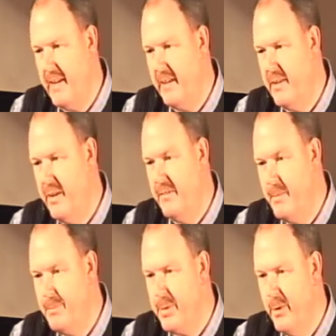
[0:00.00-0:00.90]
that could have
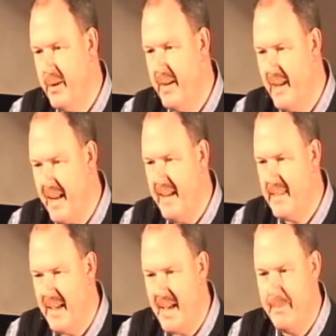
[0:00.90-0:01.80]
imploded at any
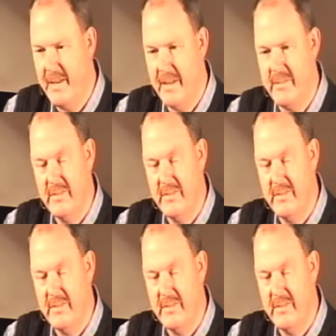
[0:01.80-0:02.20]
time into